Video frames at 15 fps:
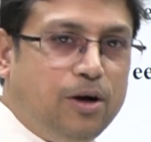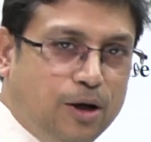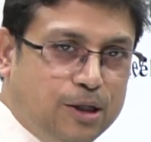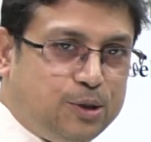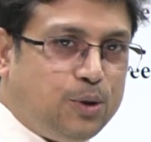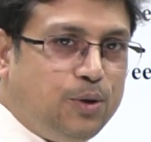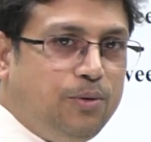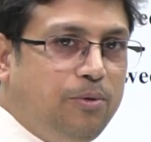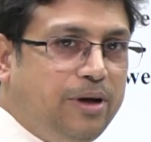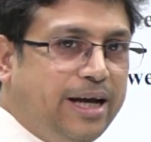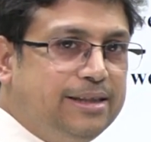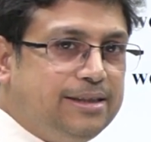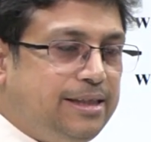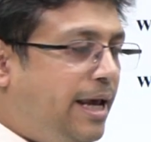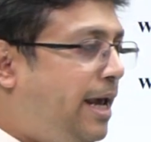also we
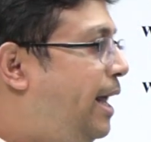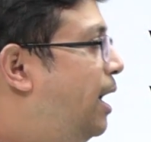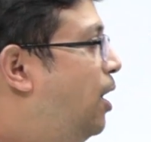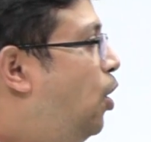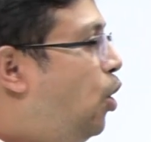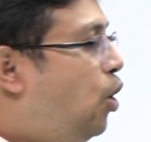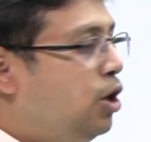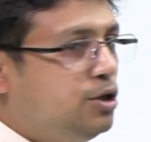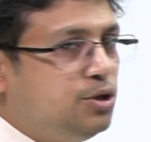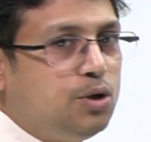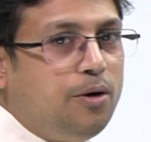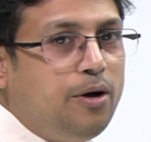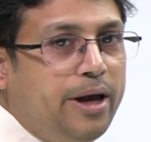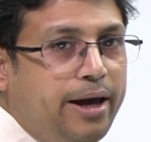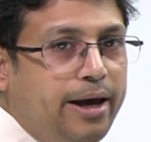can see.
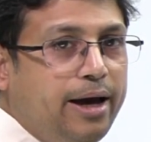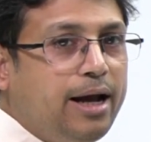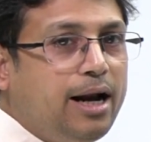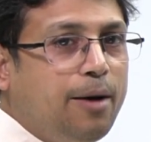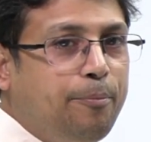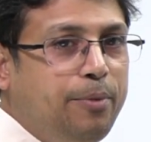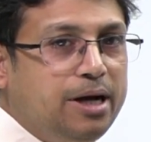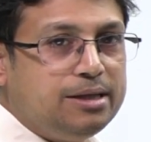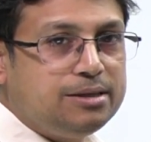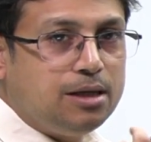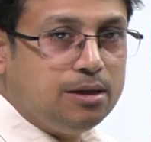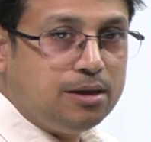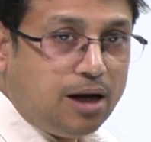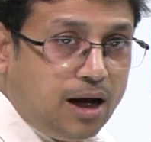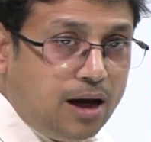Also, hair appears
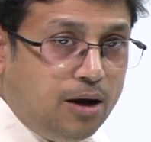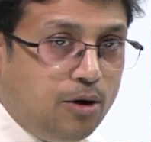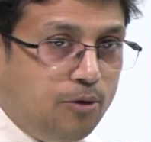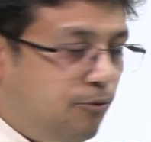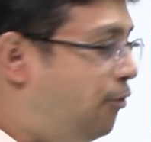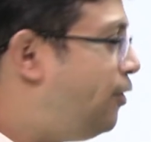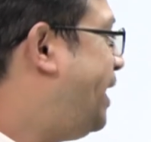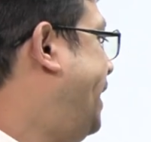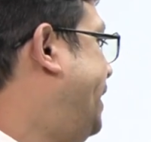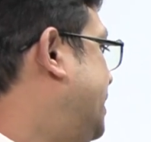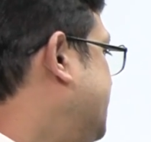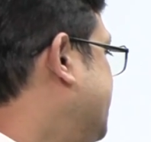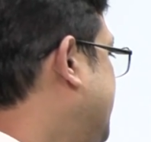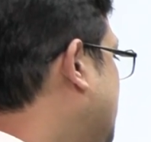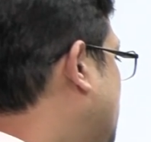on the forehead.
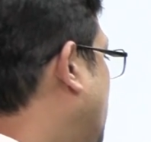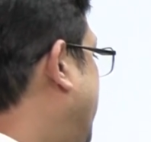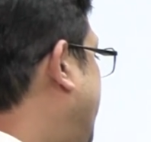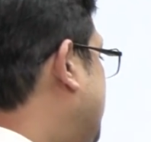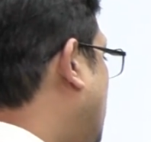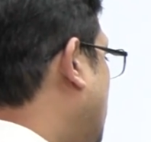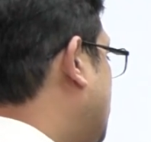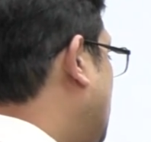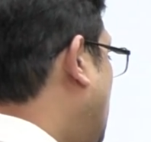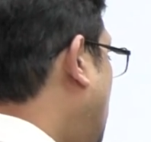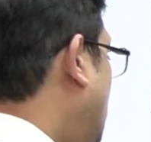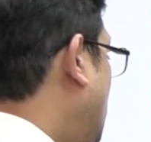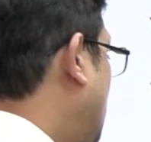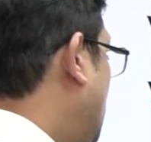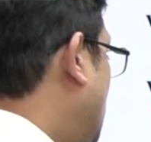So it is also
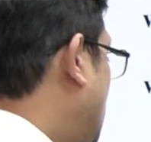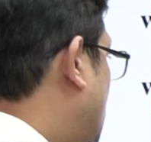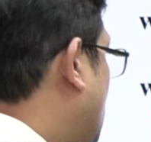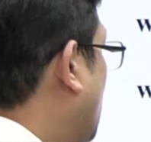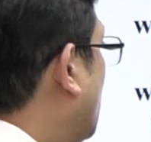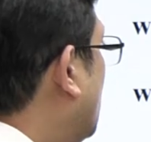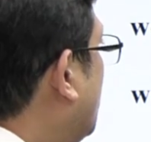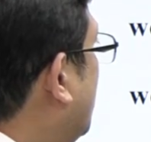true.